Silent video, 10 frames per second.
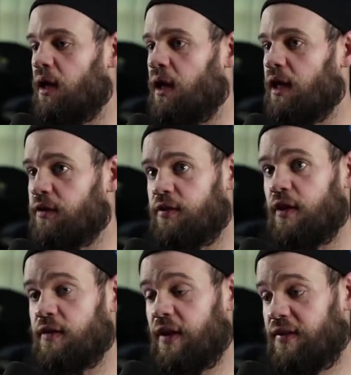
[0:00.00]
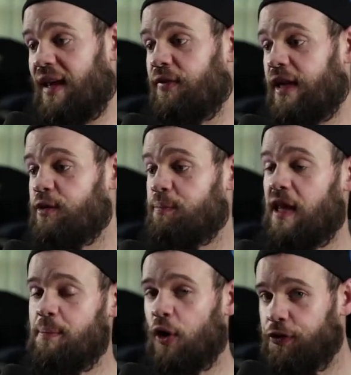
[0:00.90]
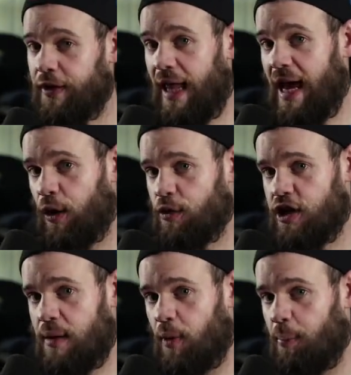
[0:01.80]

in Sunset Sound, they built an echo chamber,